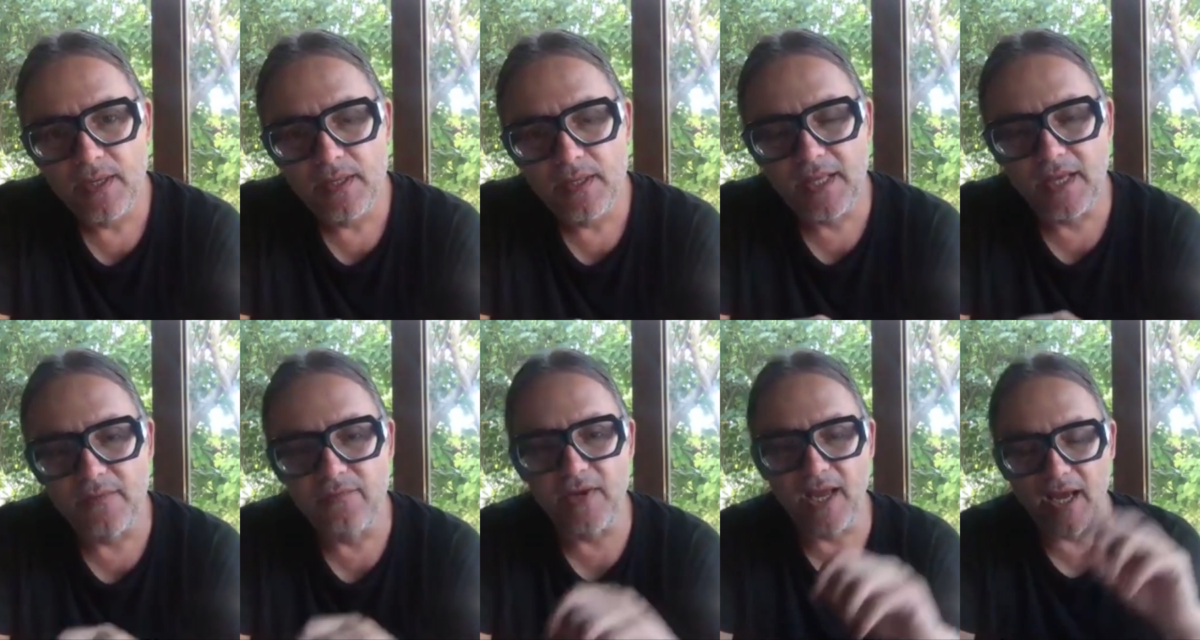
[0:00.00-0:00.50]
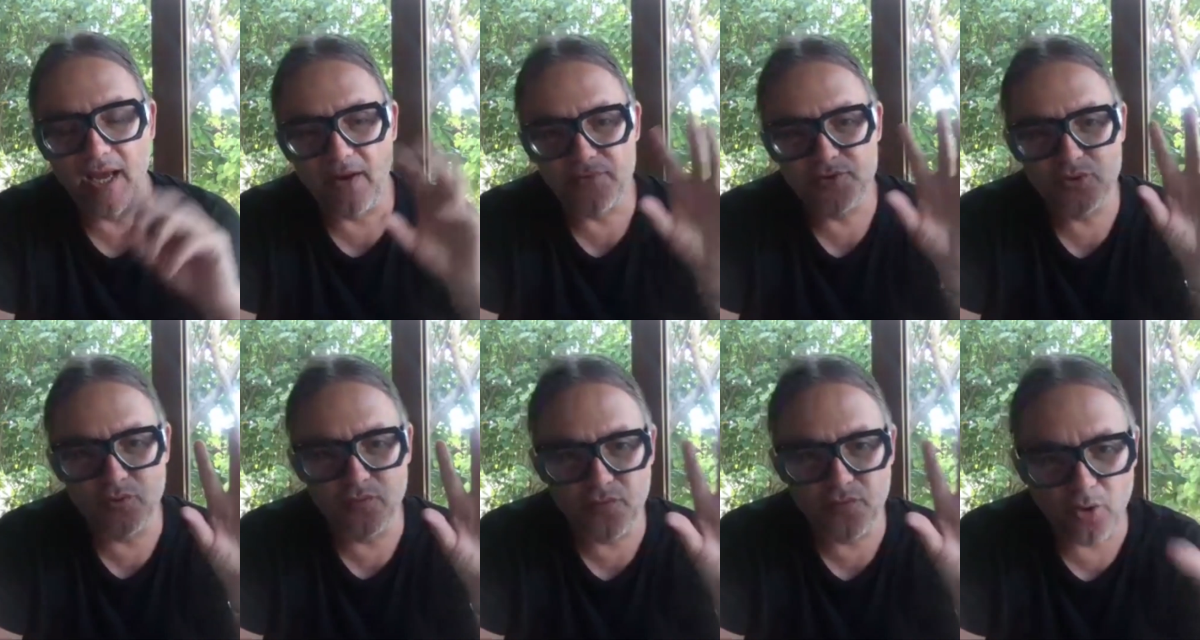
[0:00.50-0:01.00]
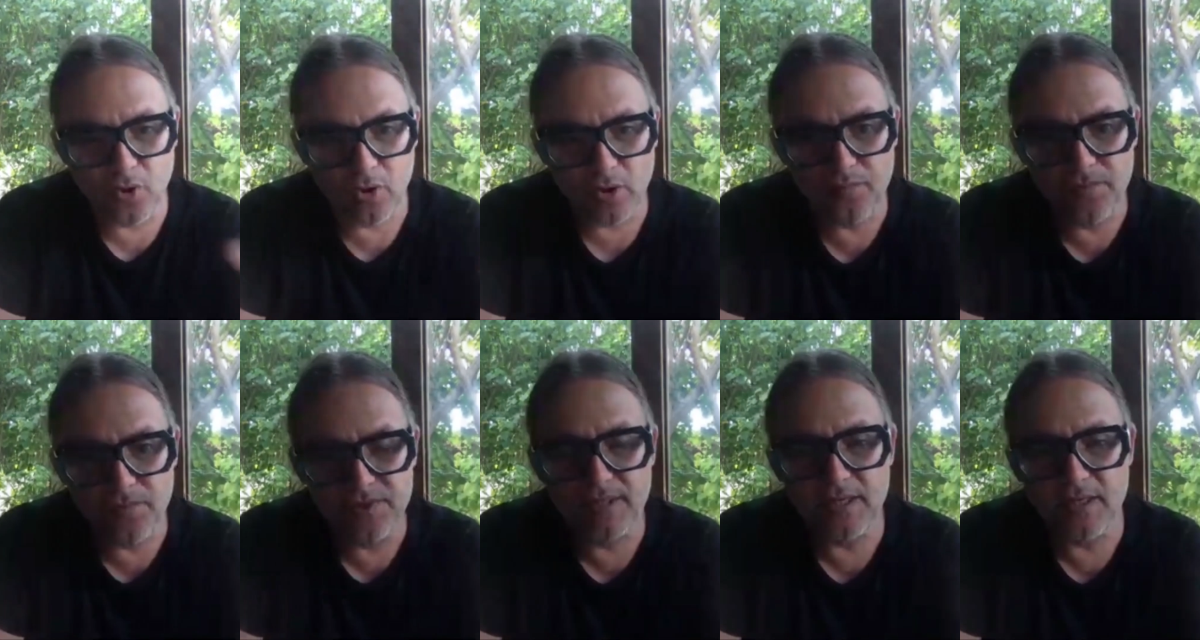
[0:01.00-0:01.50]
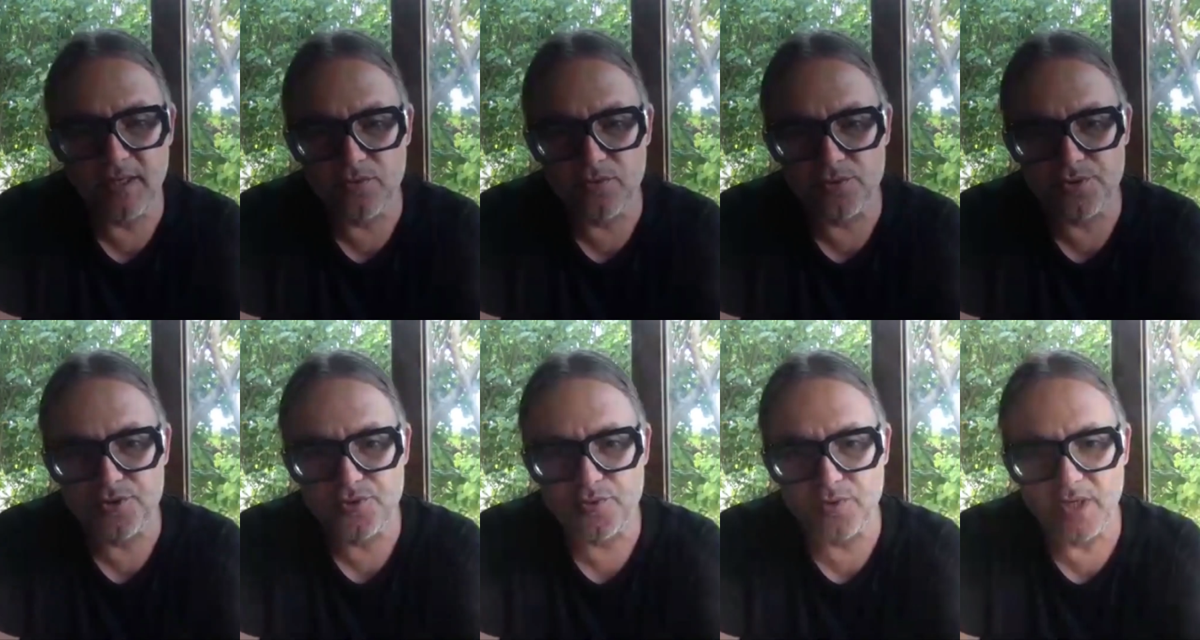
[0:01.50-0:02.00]
then we have to work with the
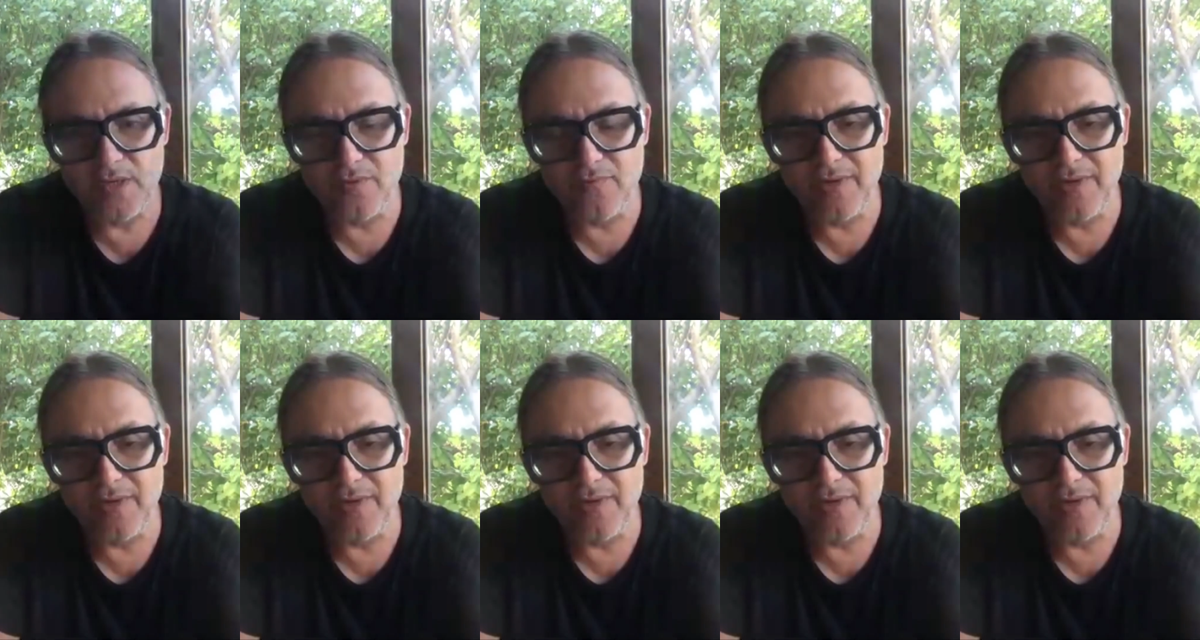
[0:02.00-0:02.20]
industry.